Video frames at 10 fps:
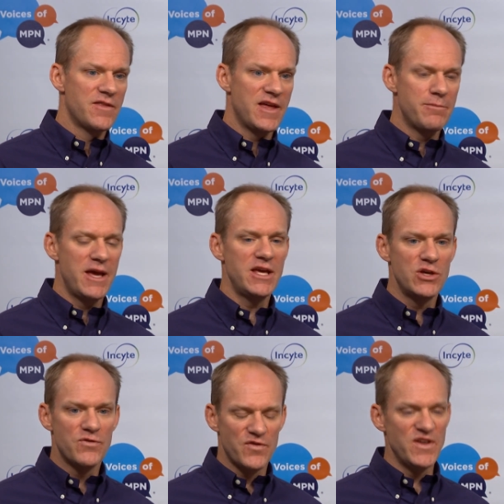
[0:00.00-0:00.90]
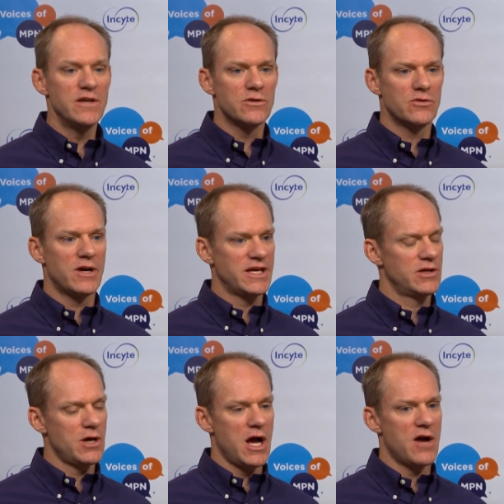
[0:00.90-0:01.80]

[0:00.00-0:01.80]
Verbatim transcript: They make you feel like